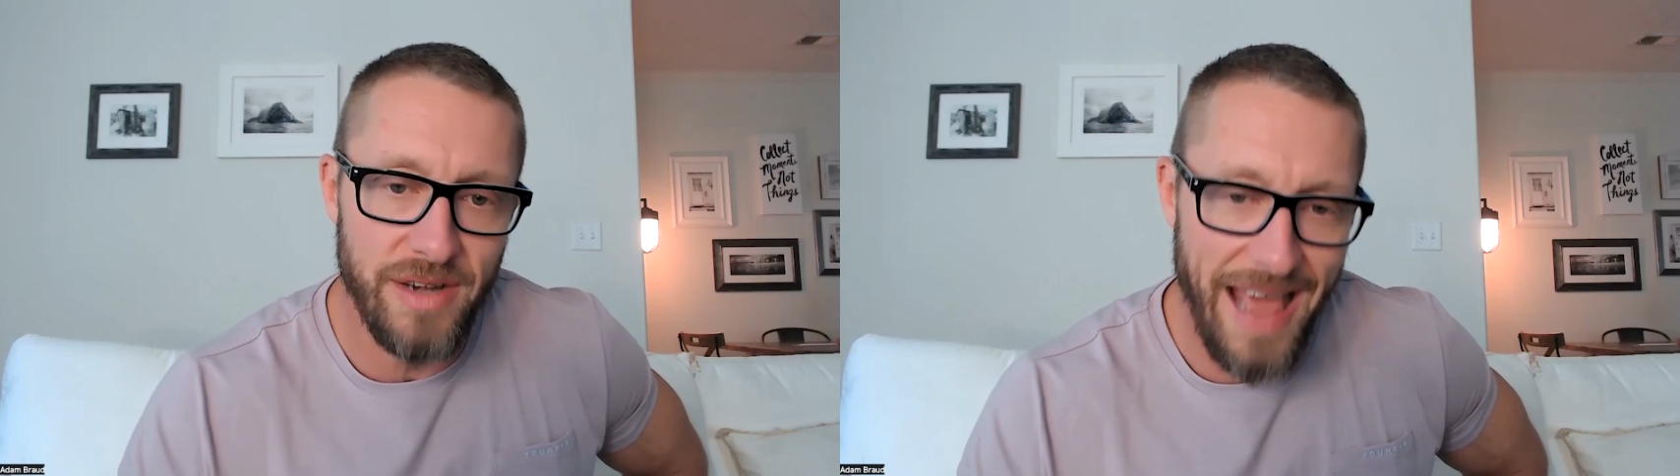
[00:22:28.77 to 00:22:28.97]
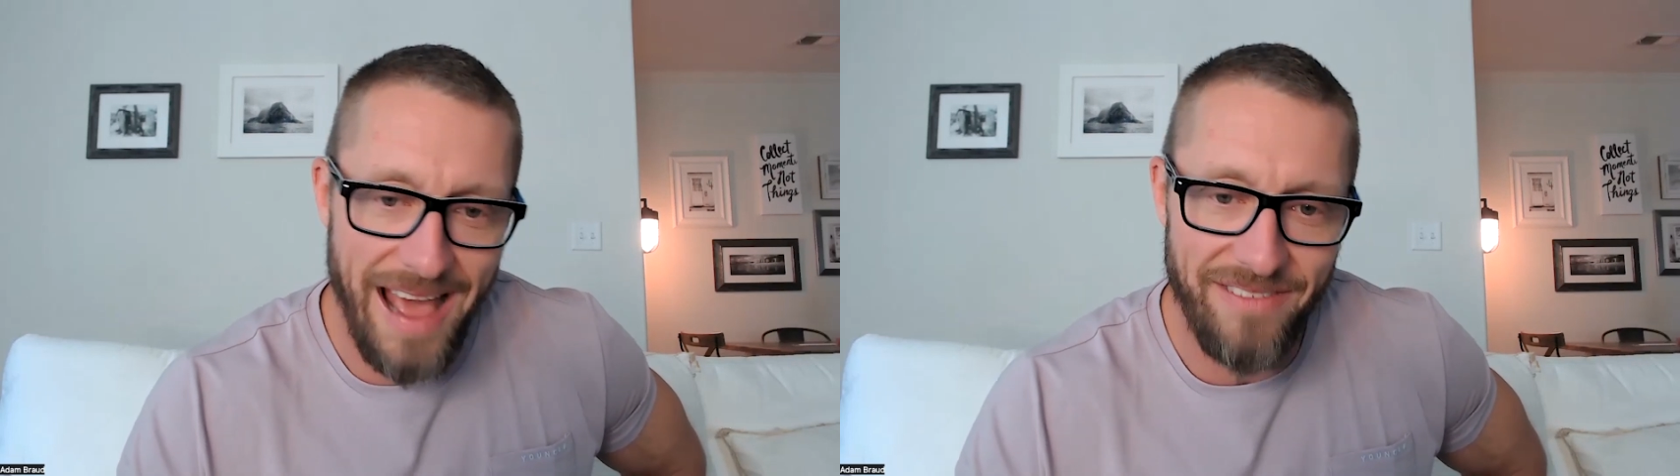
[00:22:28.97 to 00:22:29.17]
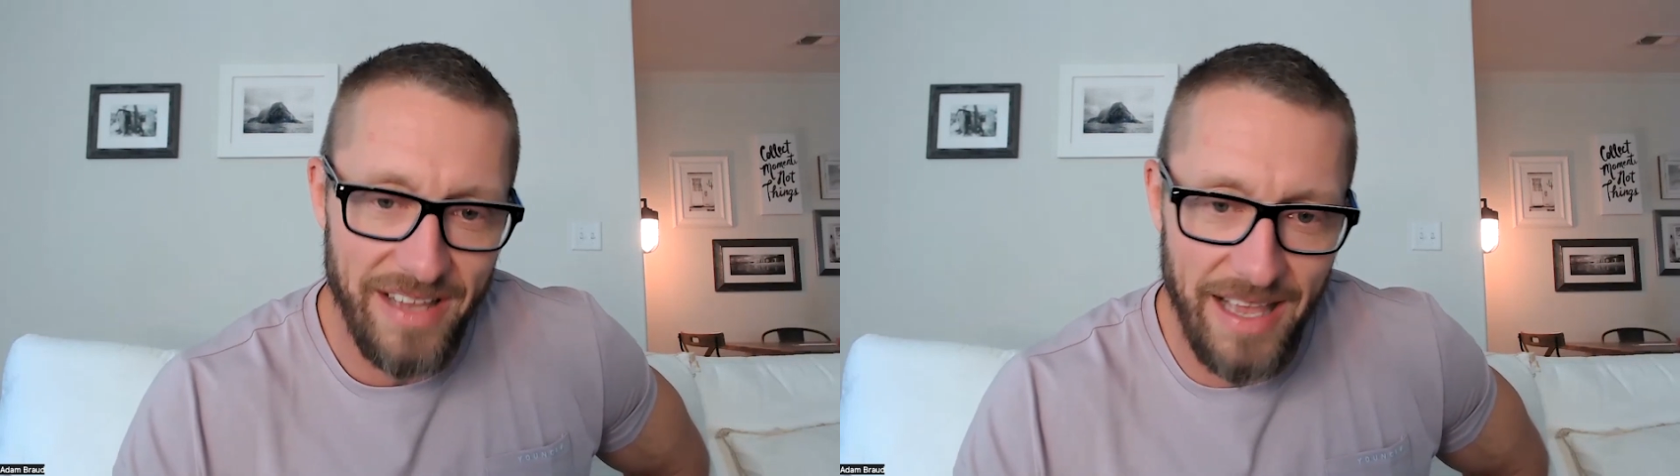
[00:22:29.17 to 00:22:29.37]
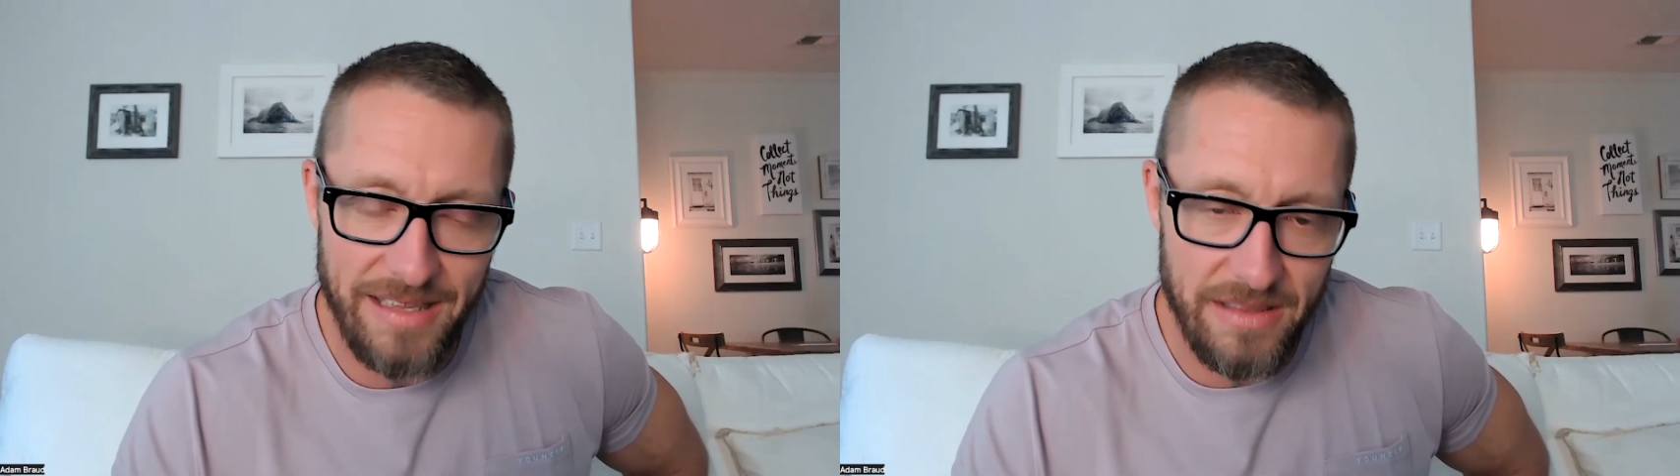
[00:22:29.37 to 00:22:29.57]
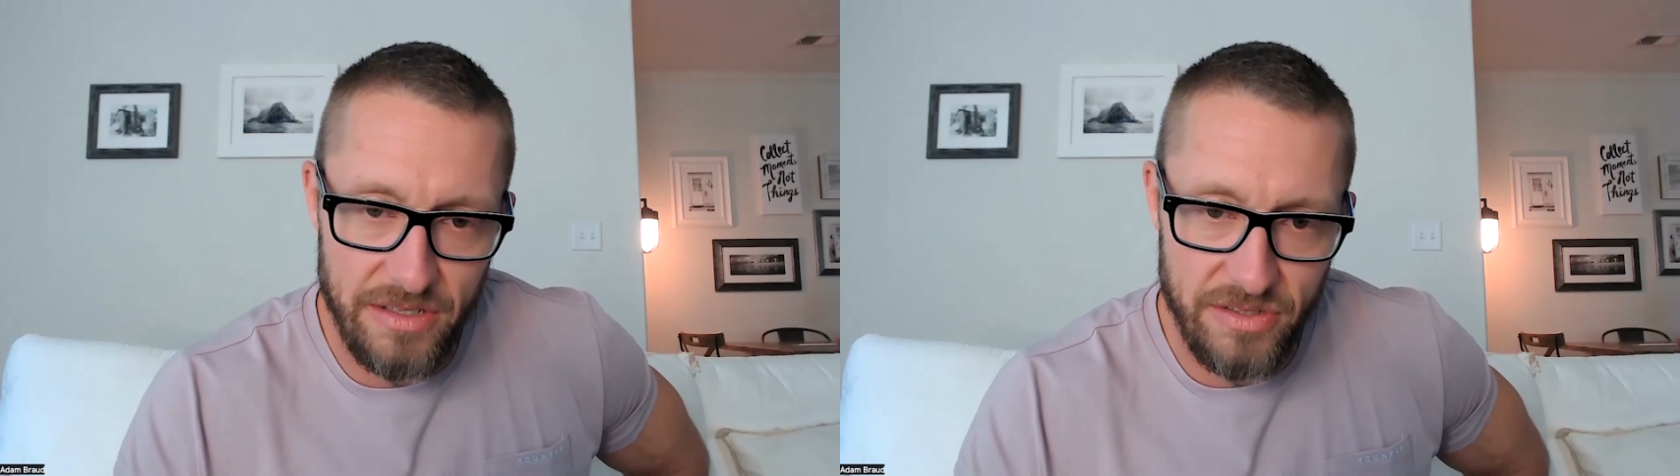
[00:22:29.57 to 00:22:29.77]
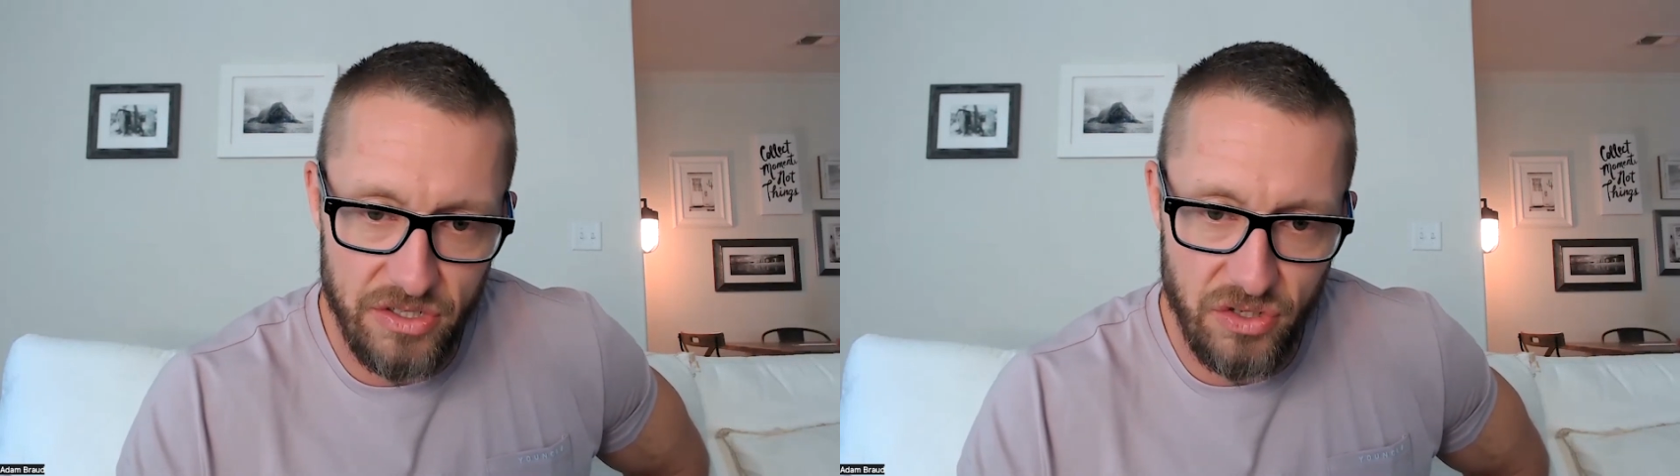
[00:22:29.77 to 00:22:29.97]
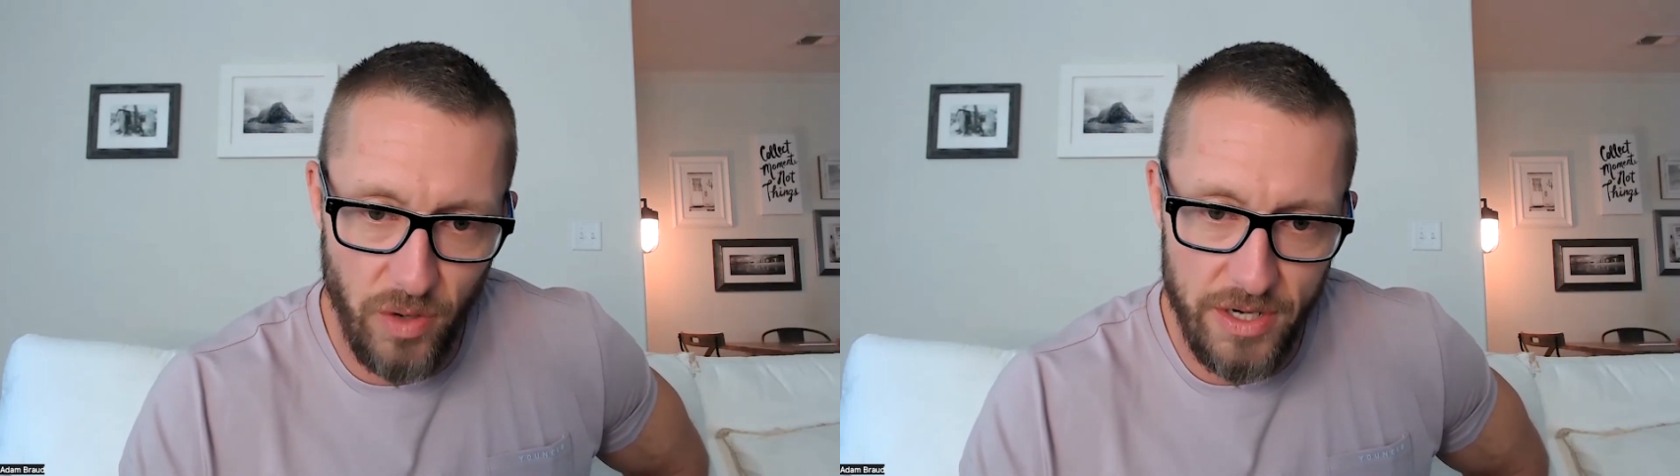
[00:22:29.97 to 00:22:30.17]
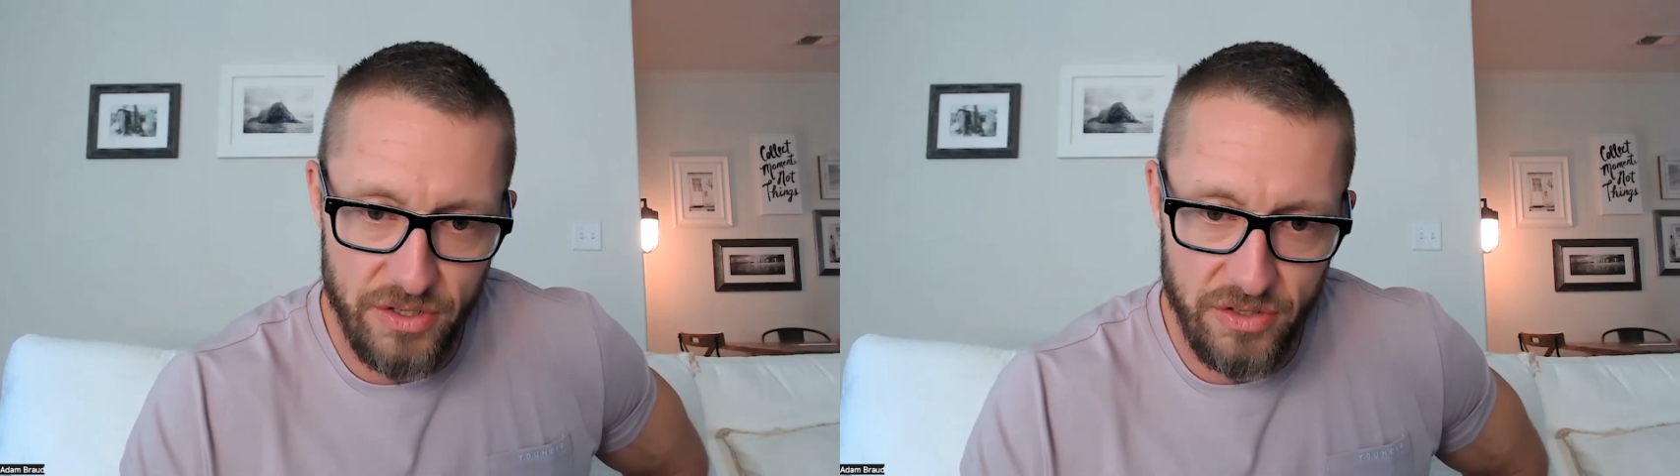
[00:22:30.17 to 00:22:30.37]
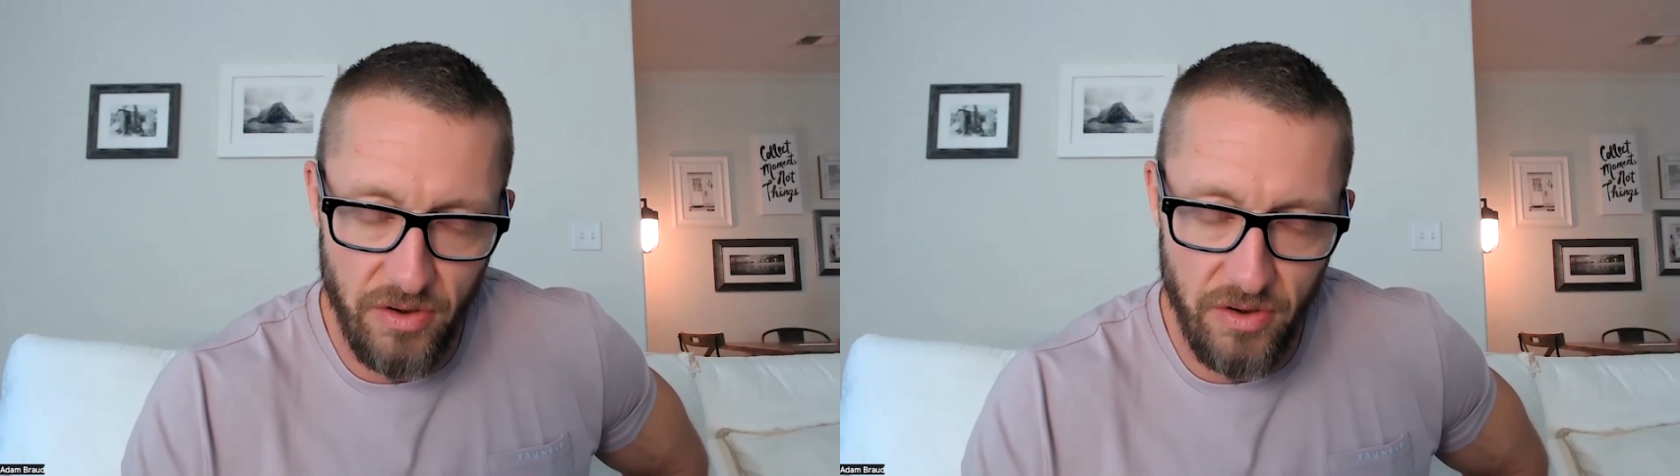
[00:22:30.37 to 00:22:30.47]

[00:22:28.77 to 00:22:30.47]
navigate these situations.